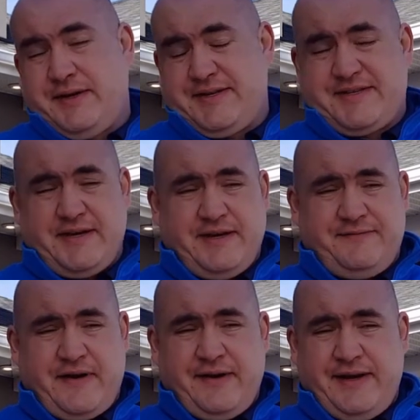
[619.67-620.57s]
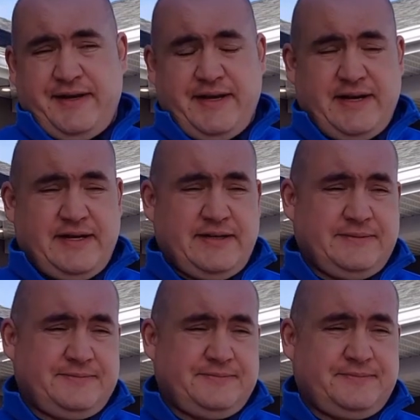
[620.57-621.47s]
It's a
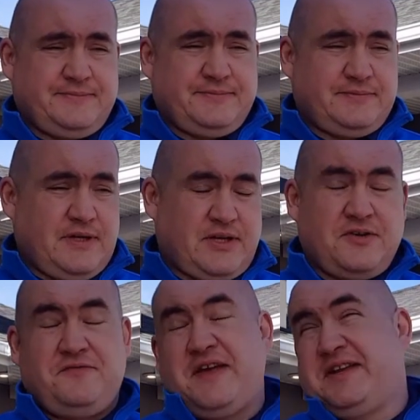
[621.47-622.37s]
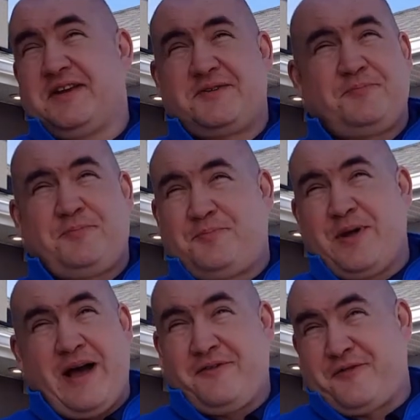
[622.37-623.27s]
very convenient
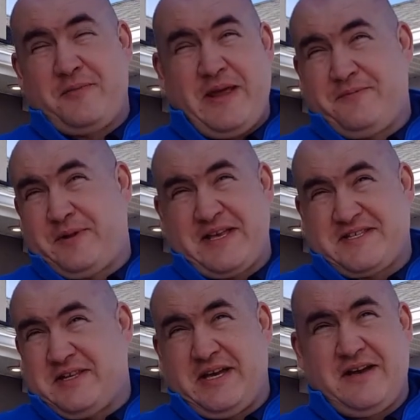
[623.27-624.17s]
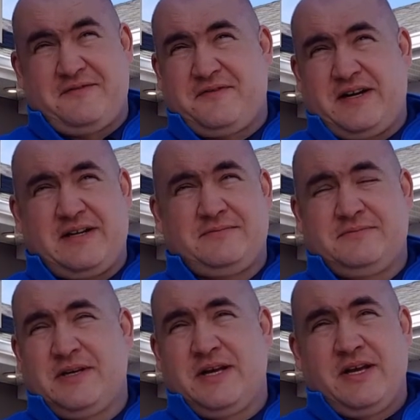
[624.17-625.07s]
for me place to live.
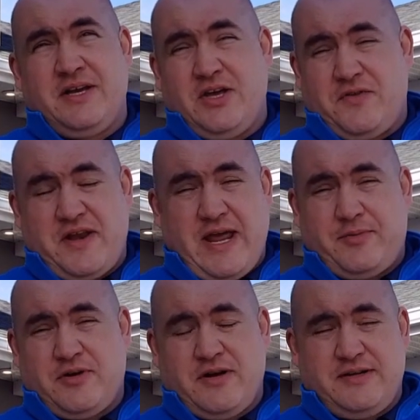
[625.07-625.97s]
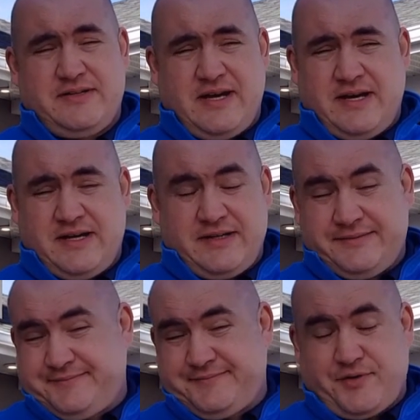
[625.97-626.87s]
The neighborhood,
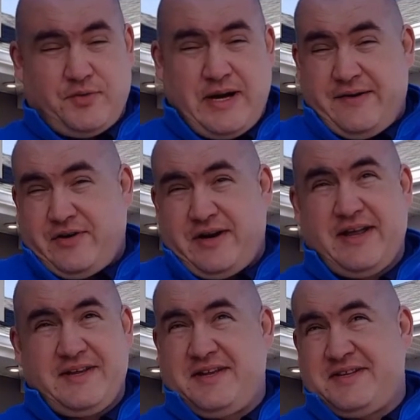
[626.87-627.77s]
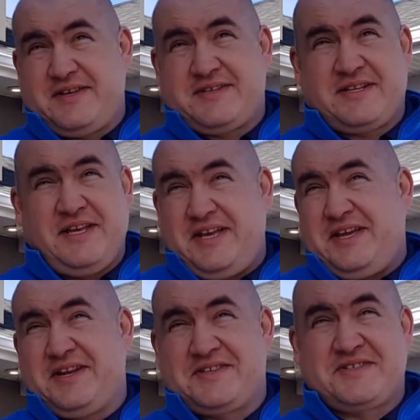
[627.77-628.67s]
for whatever, it's clean.